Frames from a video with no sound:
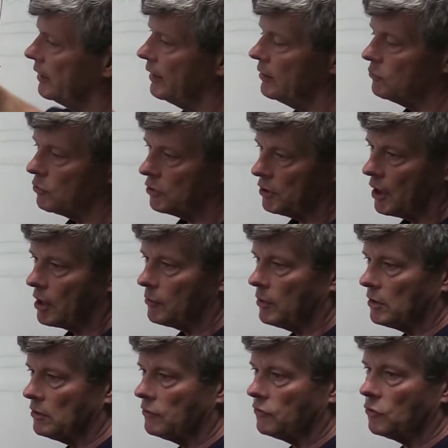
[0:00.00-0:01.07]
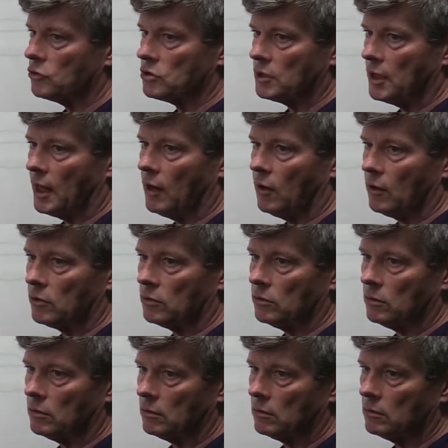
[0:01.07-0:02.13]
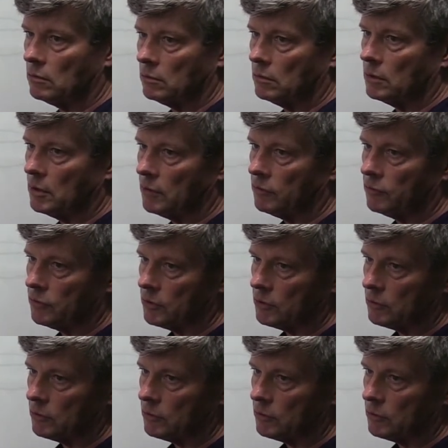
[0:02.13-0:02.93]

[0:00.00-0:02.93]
and we're talking about the first character of